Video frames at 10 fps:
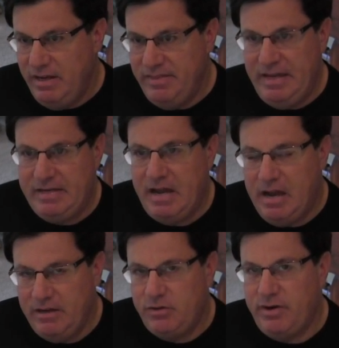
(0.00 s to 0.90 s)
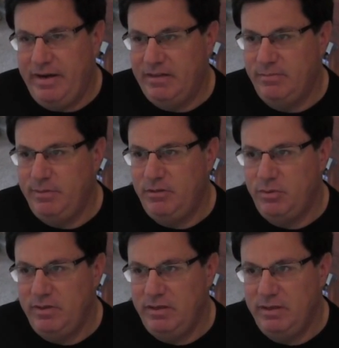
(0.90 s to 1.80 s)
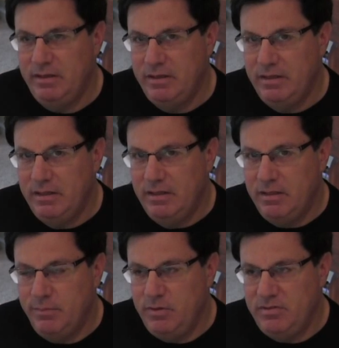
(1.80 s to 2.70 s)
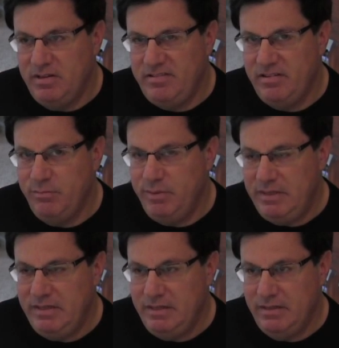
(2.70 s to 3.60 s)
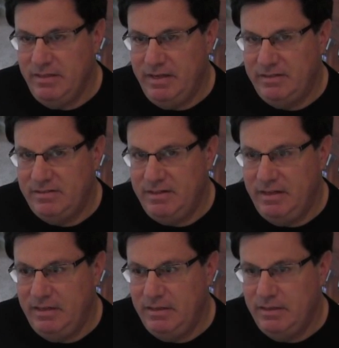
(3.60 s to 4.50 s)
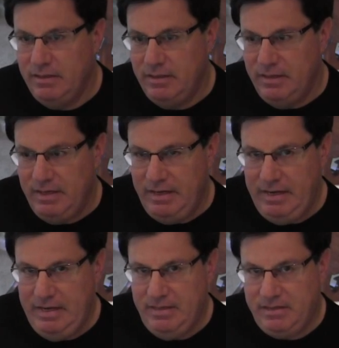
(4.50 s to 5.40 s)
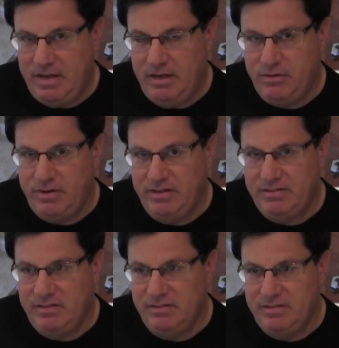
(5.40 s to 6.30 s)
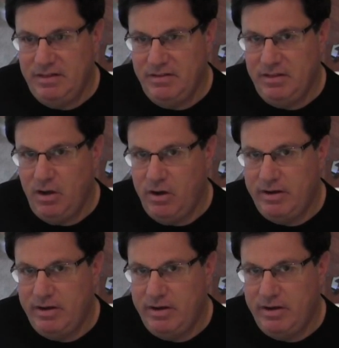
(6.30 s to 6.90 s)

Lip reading: And that contrast between the musician being in that state and the contrasting state of the